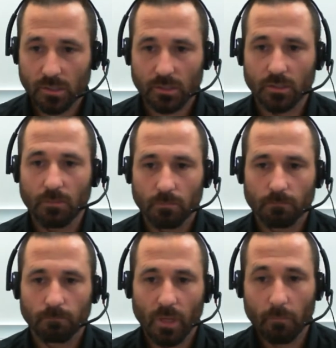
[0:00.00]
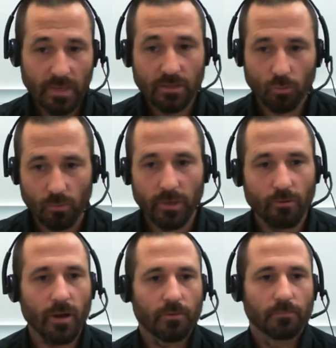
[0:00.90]
down to 60, and a metre would
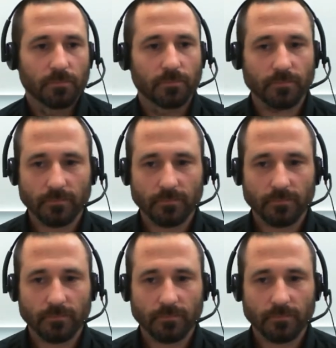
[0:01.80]
be great.